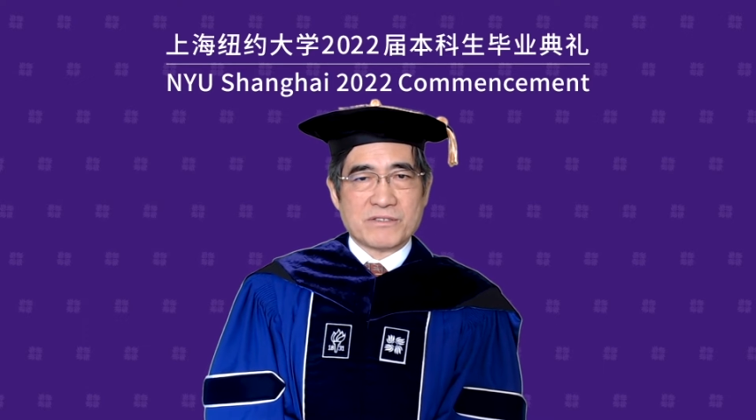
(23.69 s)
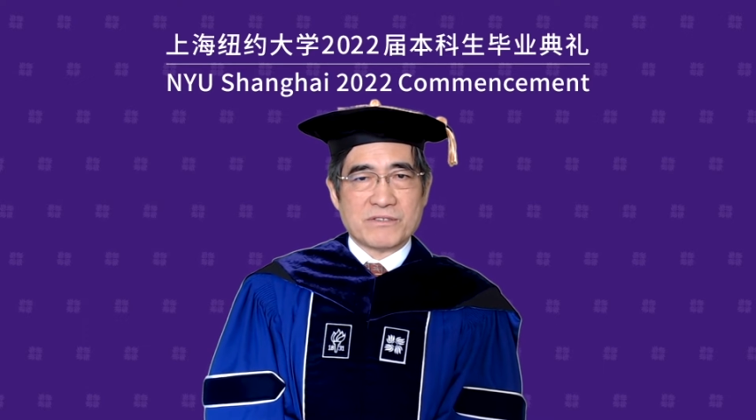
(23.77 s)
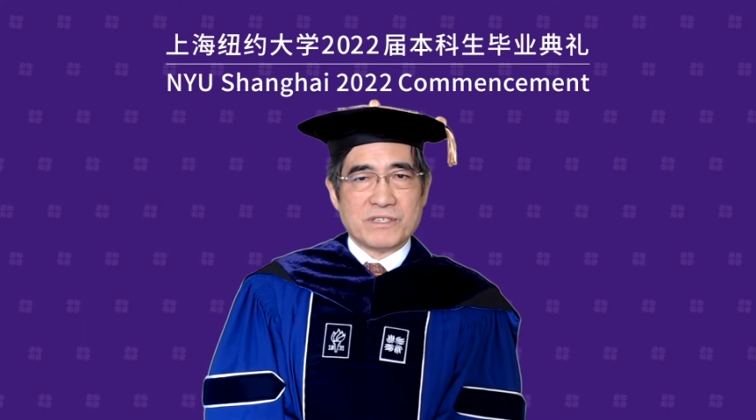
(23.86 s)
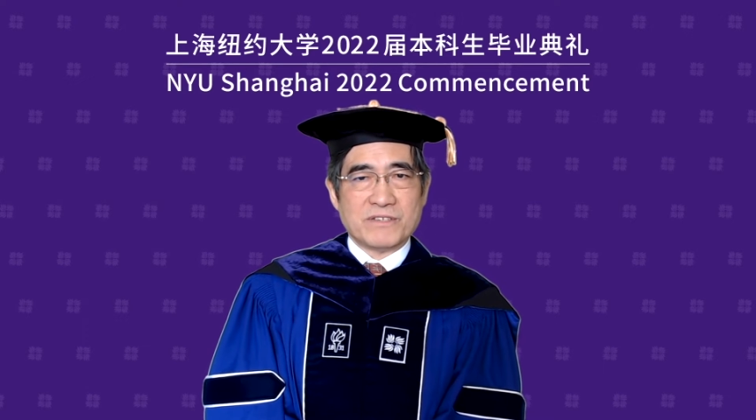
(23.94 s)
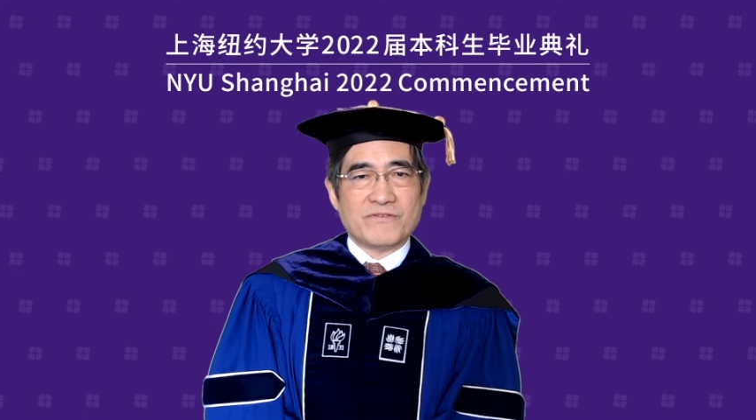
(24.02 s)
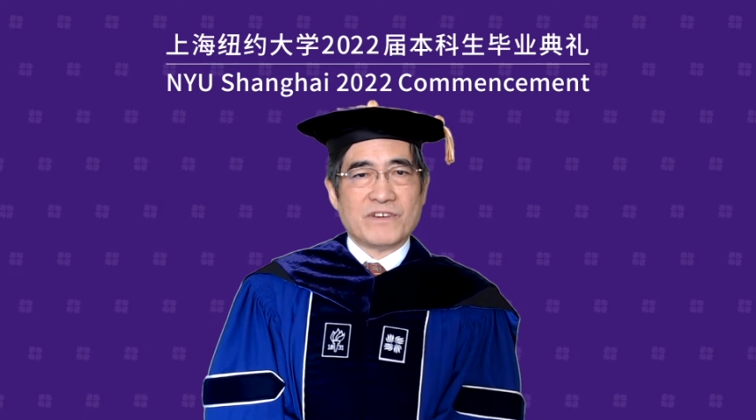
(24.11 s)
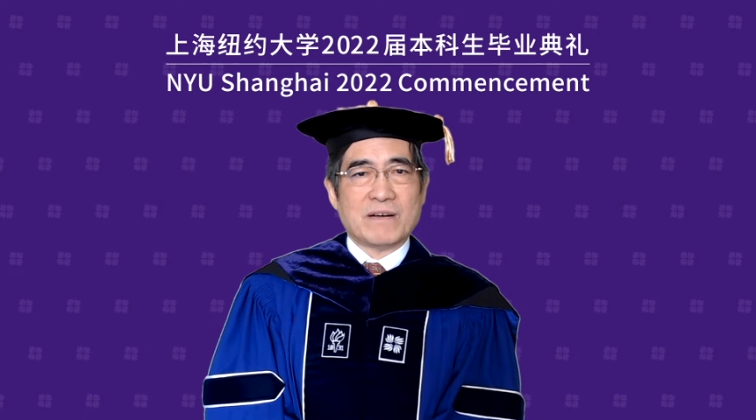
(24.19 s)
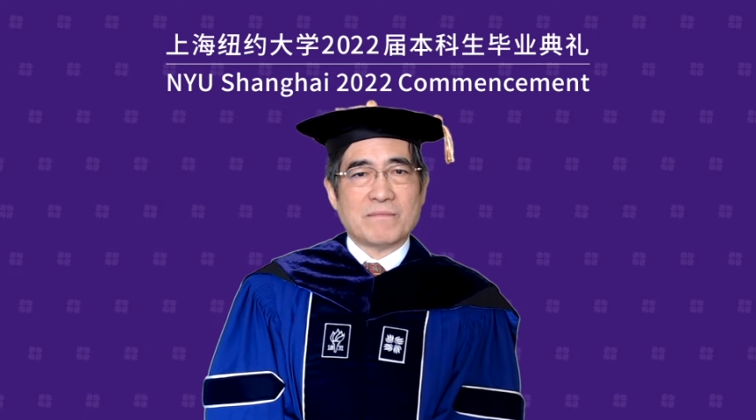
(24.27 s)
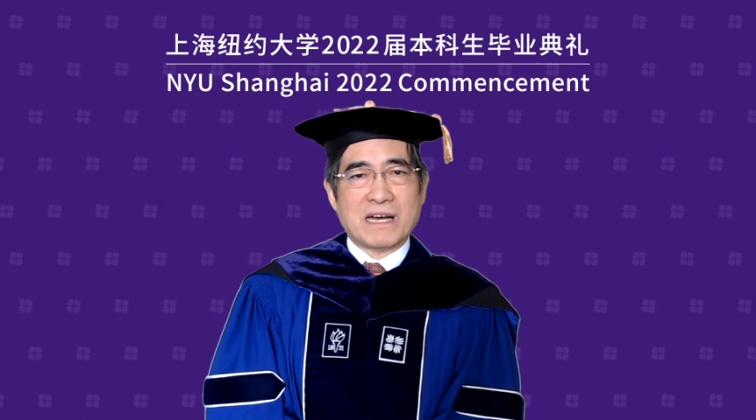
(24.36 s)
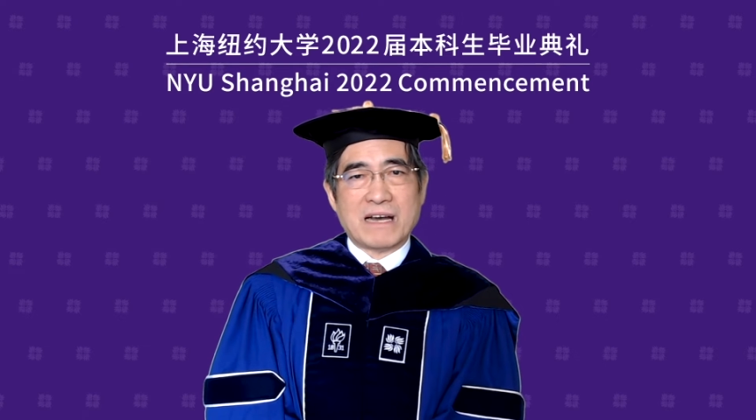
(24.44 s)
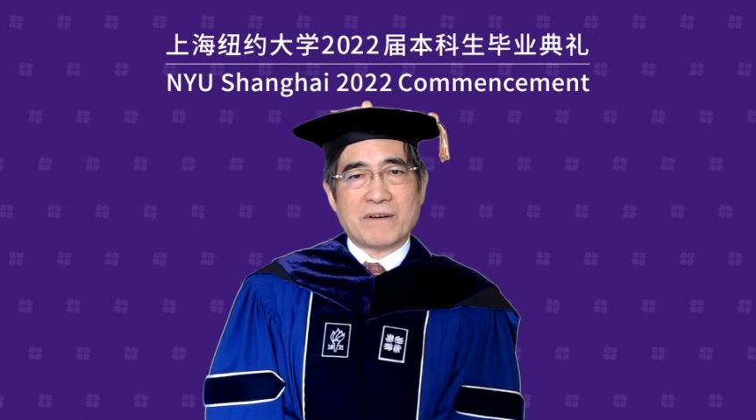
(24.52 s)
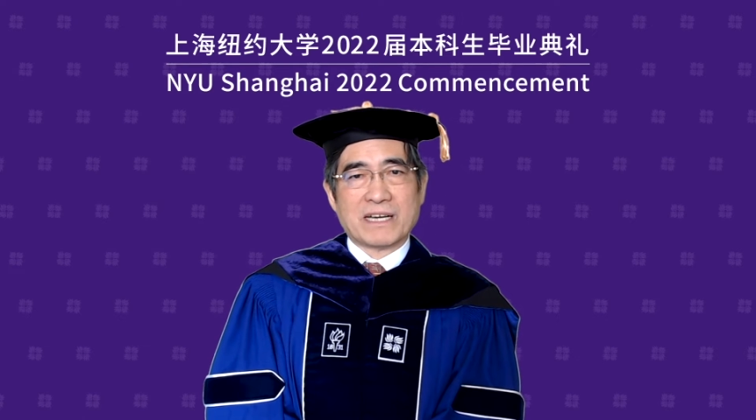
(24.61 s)
to you from
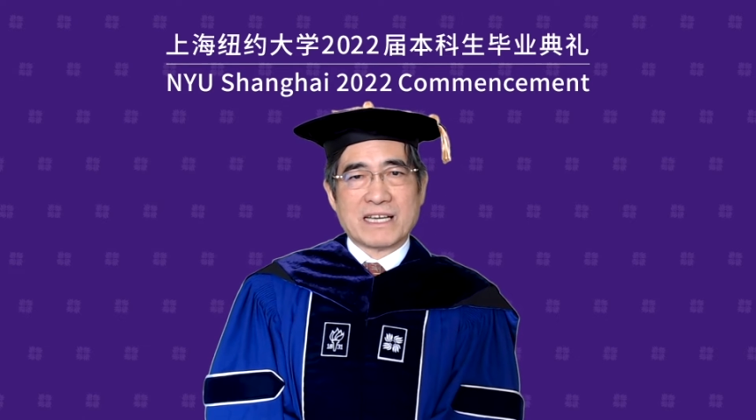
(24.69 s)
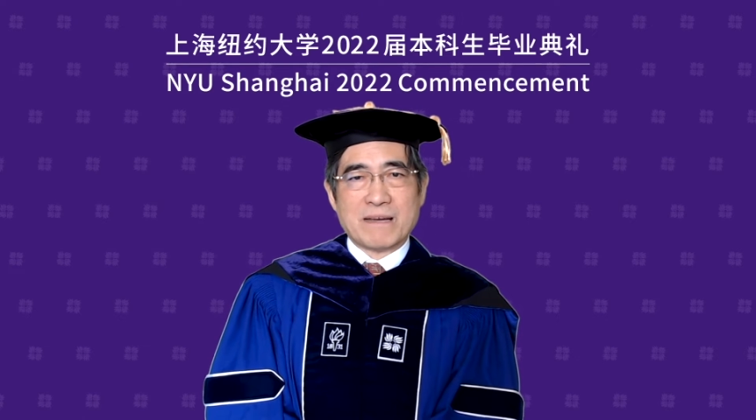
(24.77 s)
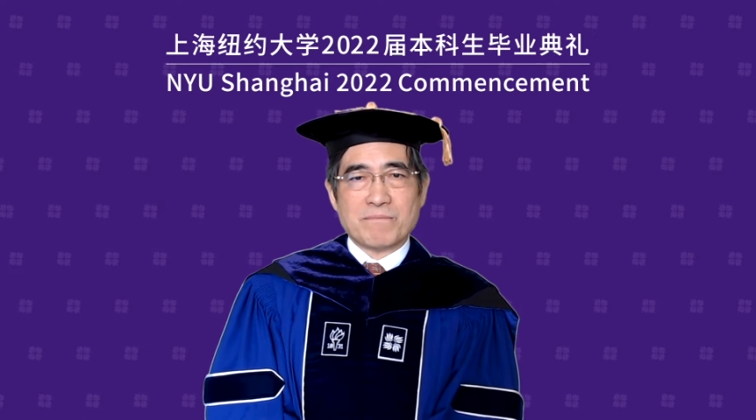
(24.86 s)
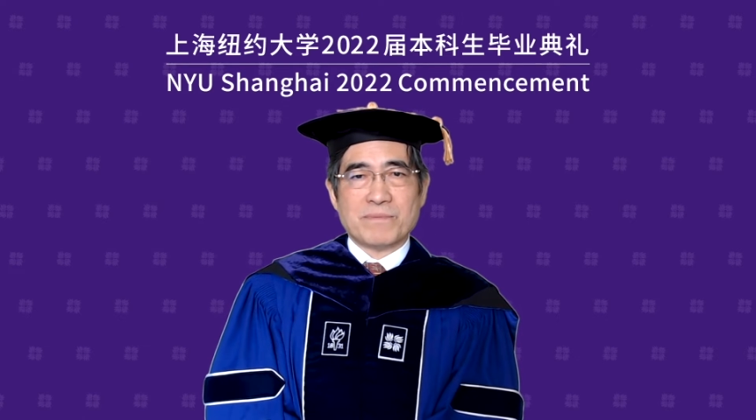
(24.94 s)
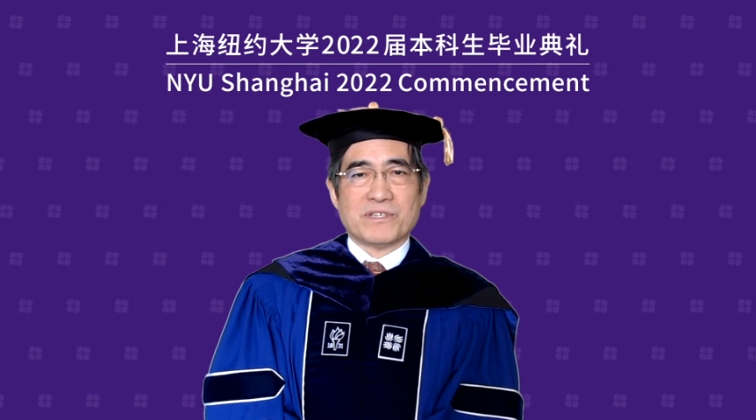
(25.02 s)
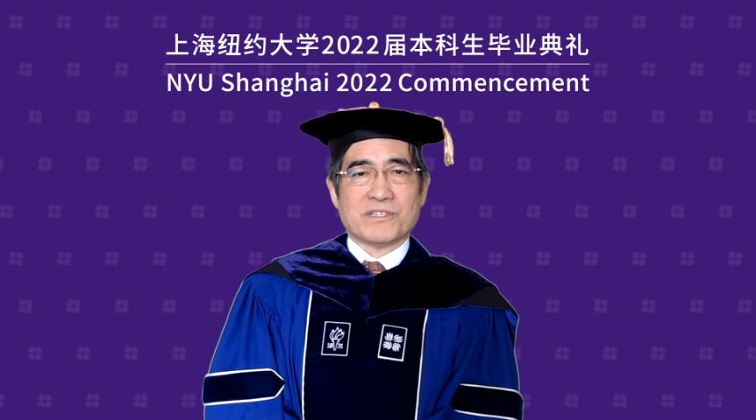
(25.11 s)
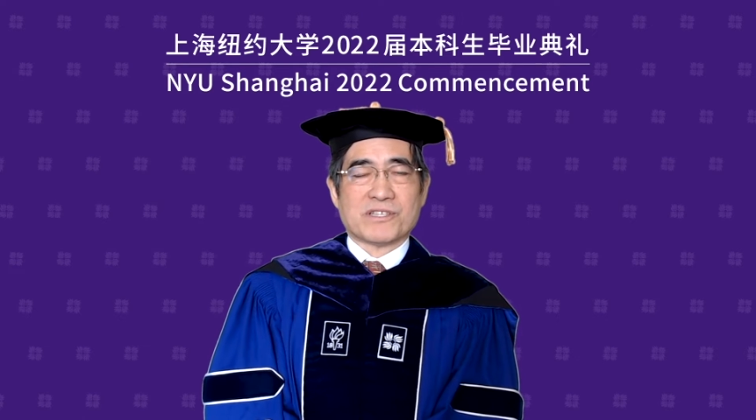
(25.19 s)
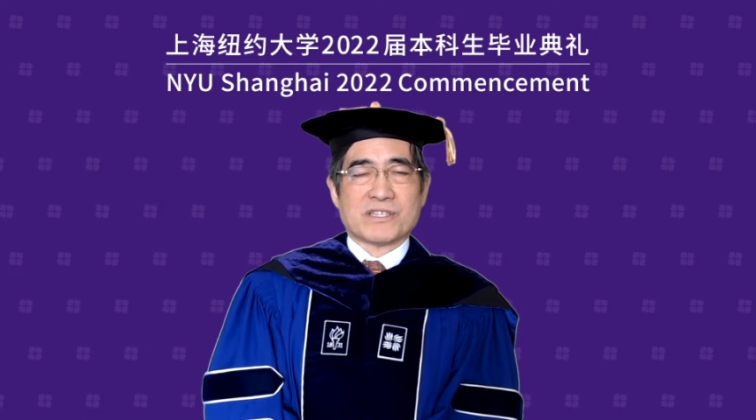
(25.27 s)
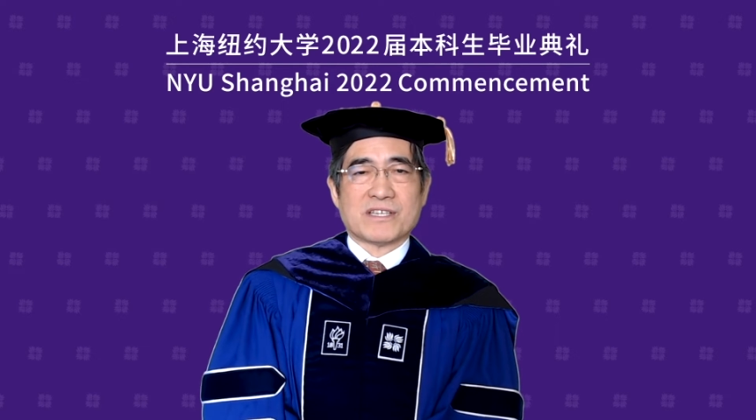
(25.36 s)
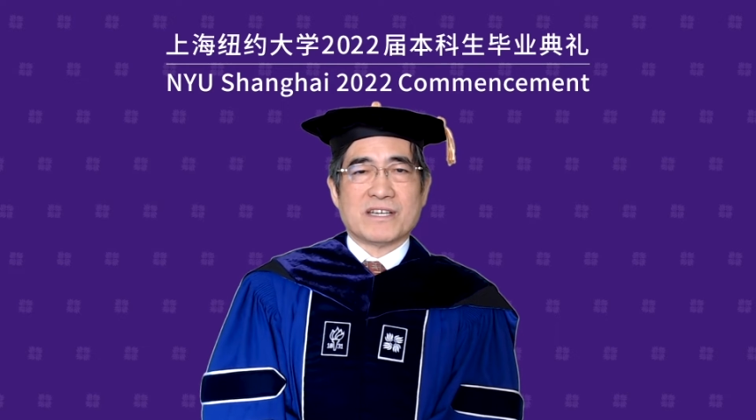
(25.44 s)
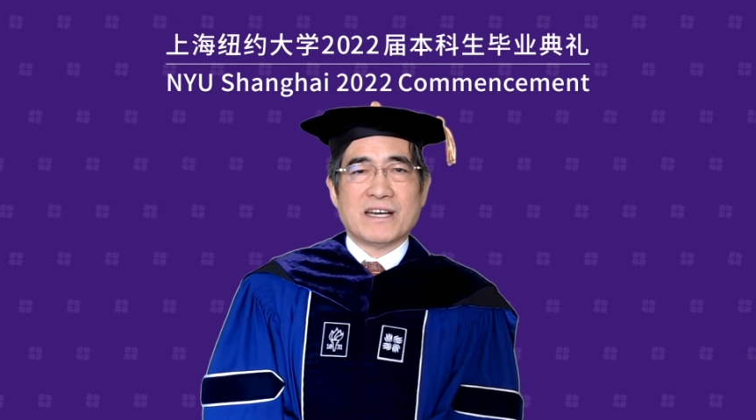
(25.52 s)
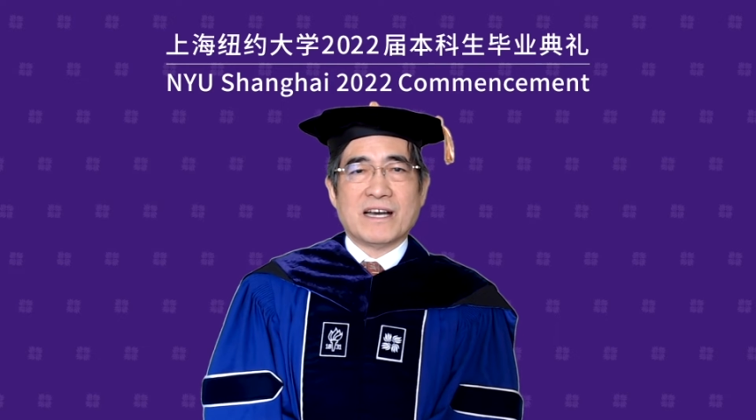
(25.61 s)
our campus